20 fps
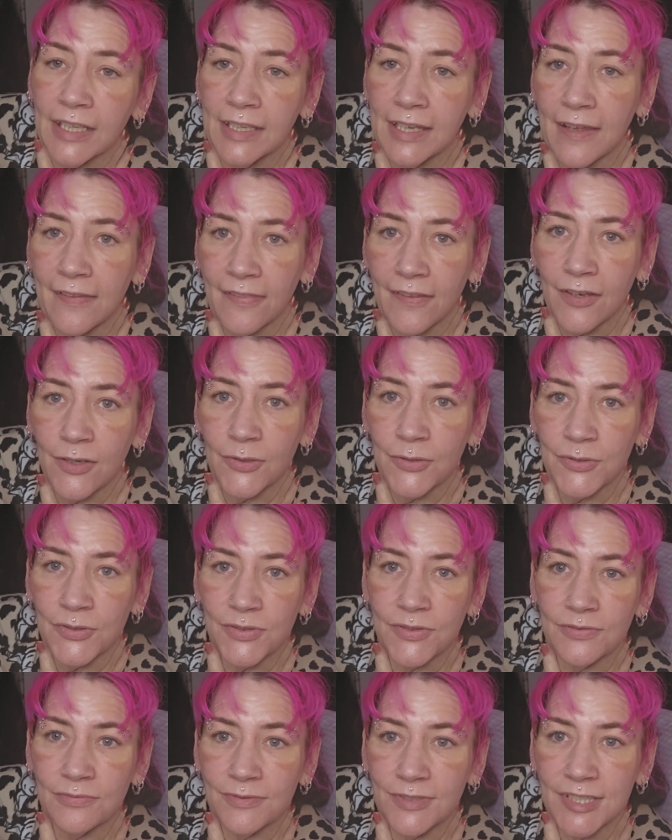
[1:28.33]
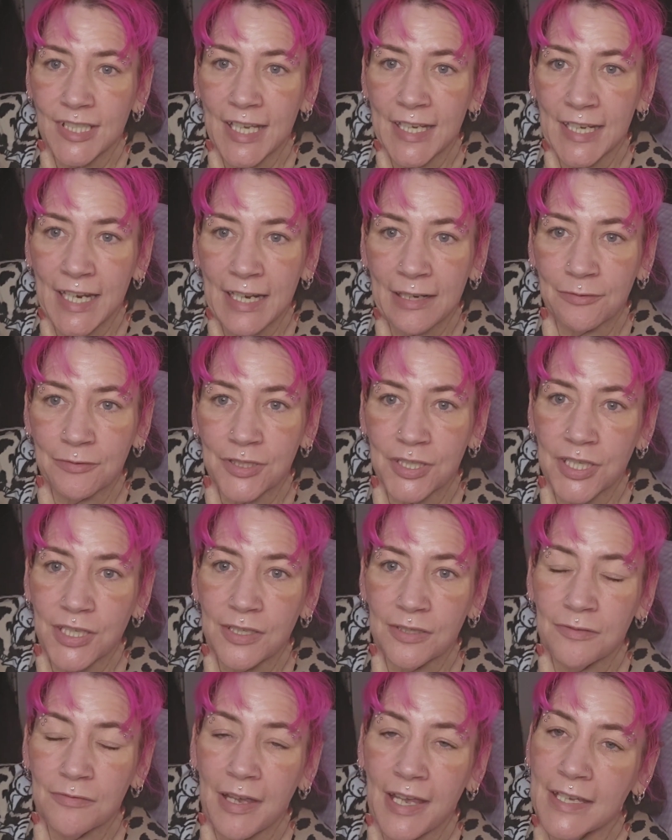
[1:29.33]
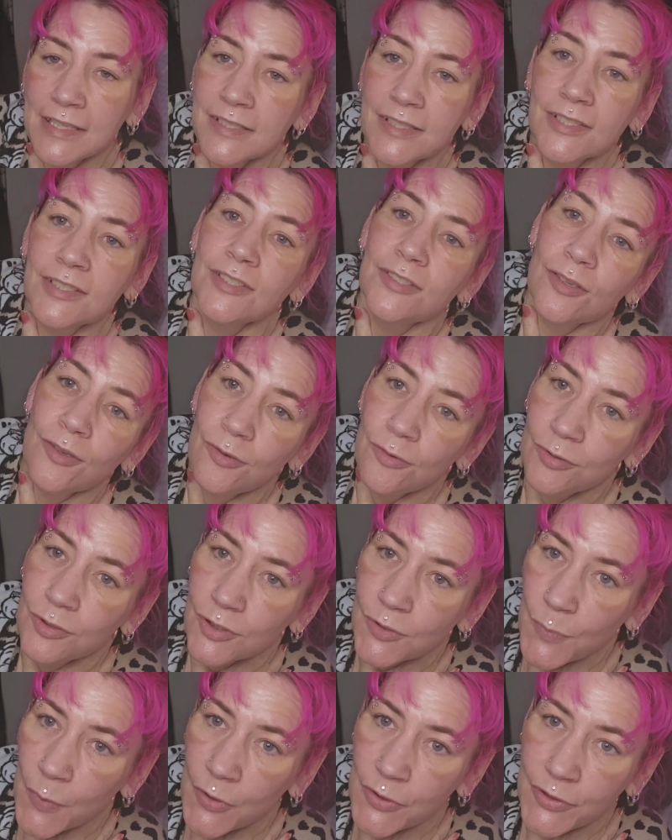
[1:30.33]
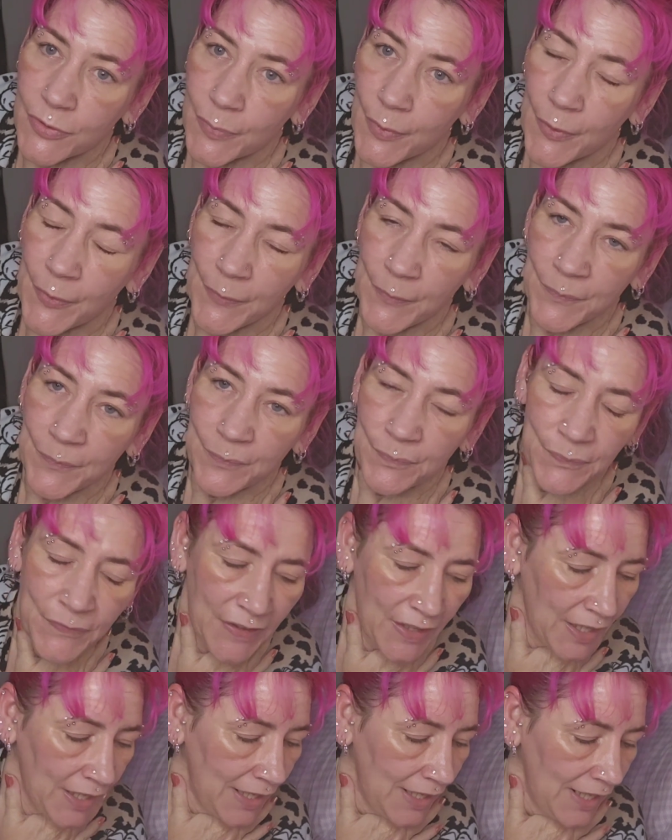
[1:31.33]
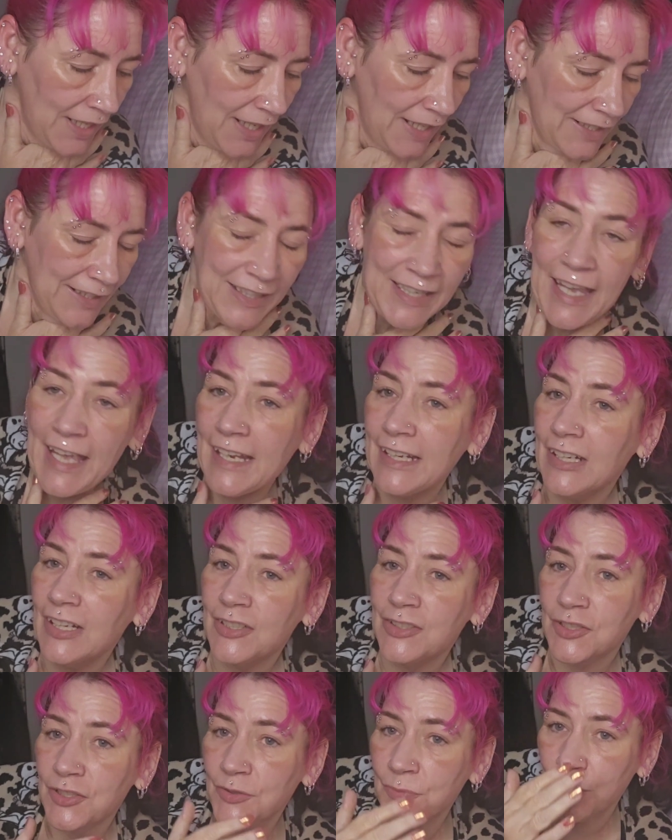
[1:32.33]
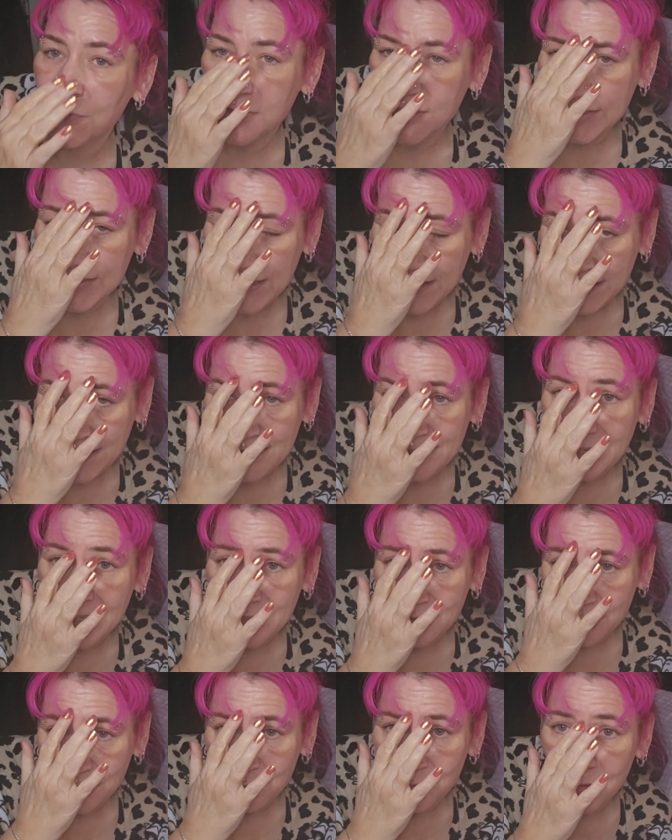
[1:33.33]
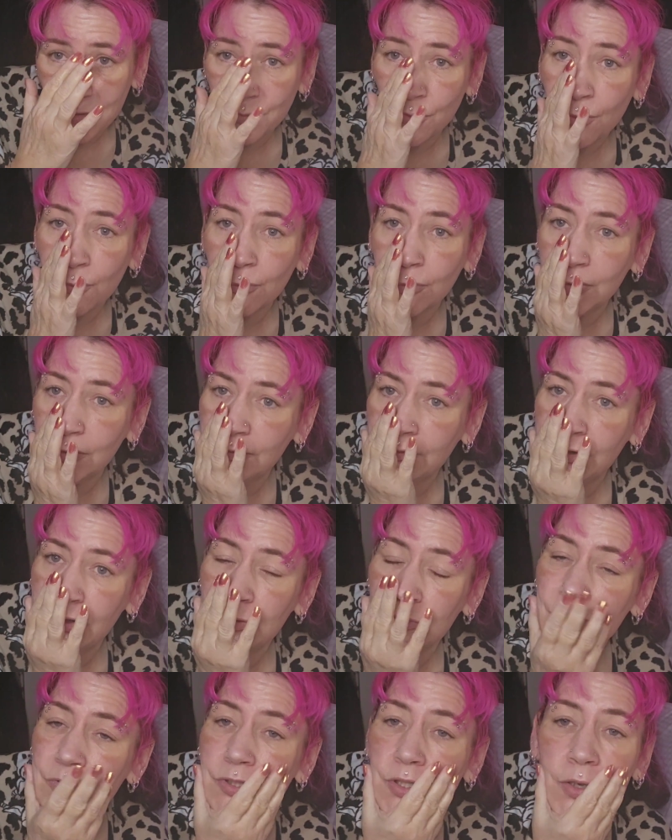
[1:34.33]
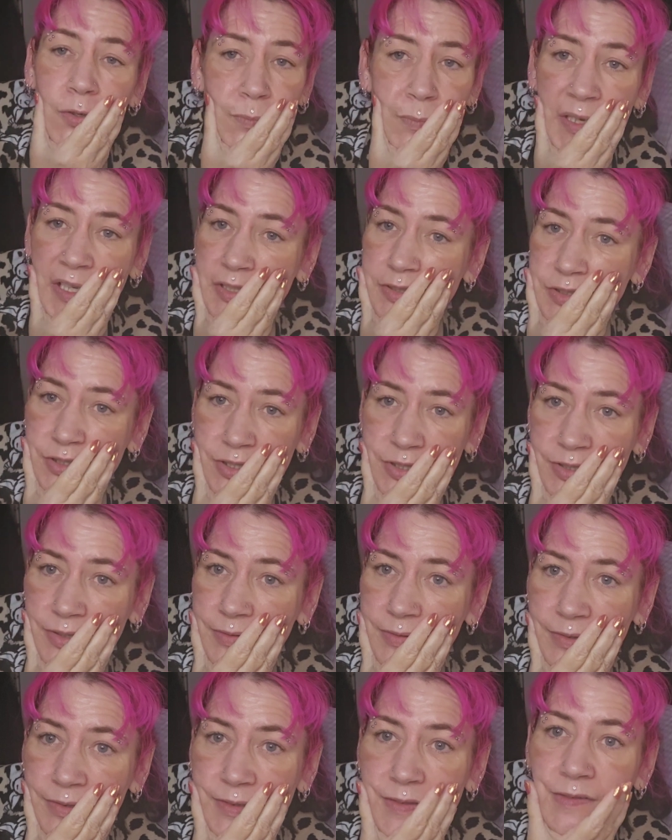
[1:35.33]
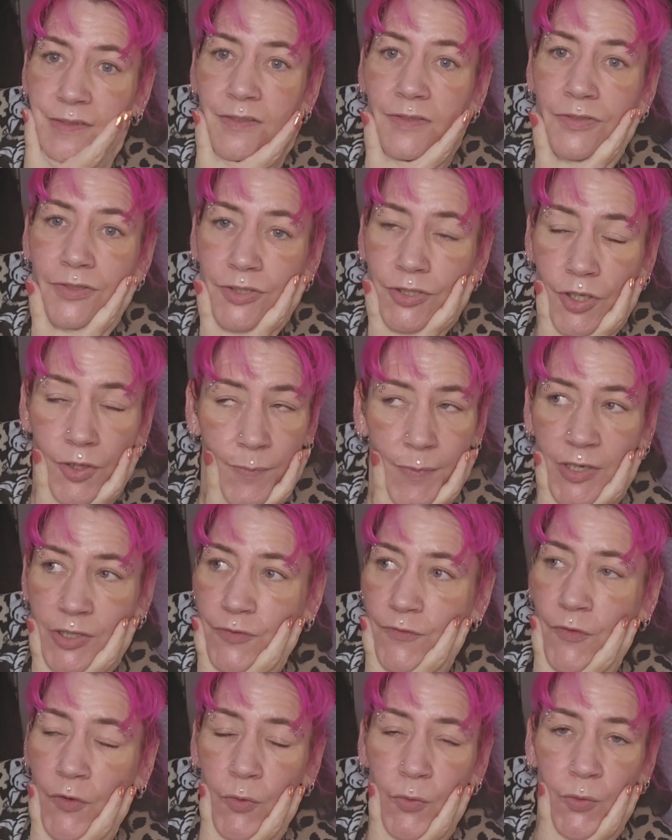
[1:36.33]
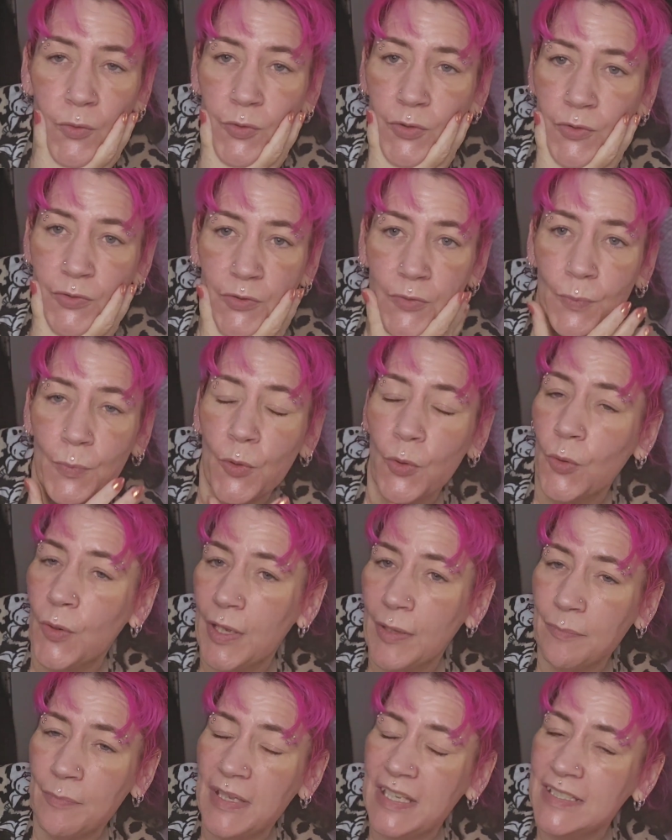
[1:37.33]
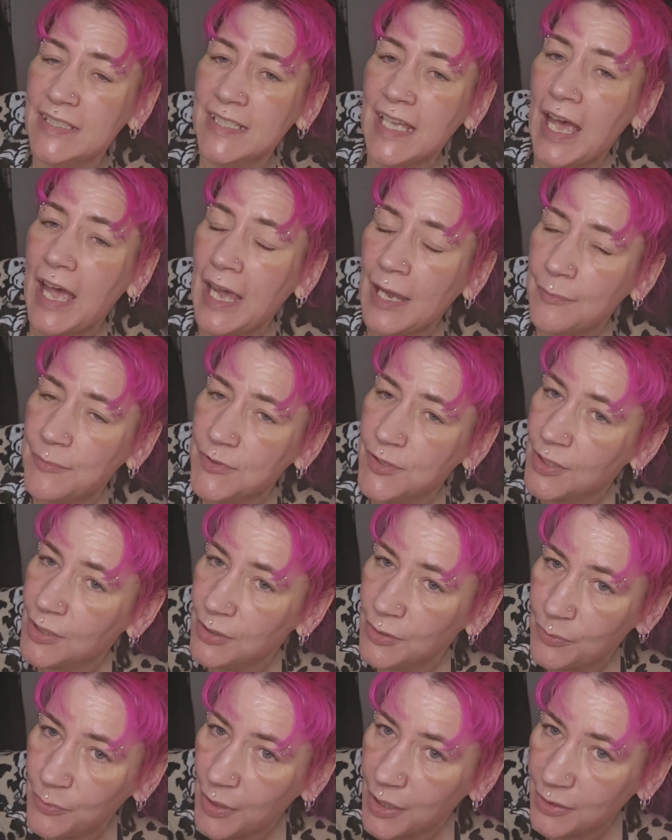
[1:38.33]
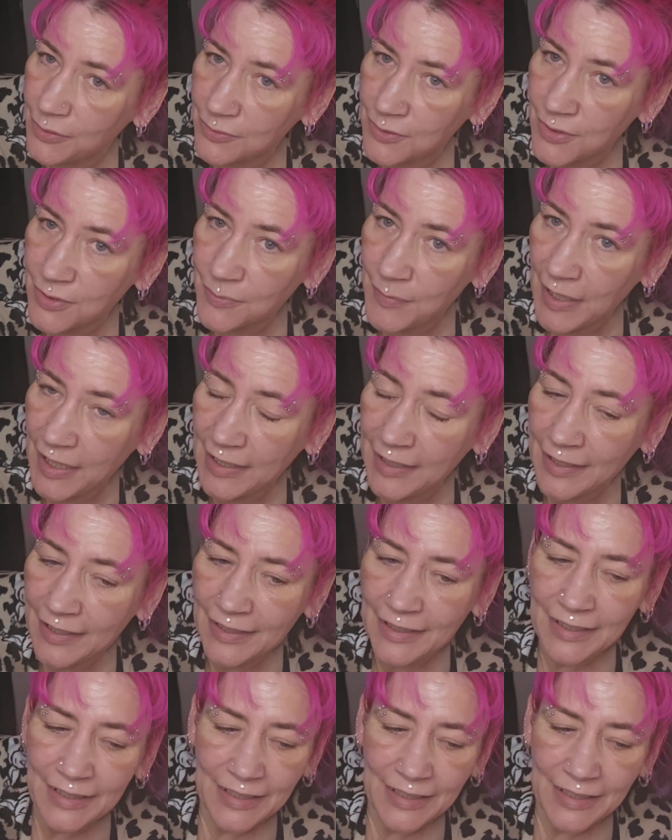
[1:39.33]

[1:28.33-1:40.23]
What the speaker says: get those sent out to you as soon as possible. And again, I just want to say thank you to all of you so much. So much for all your support. It means the absolute world to me.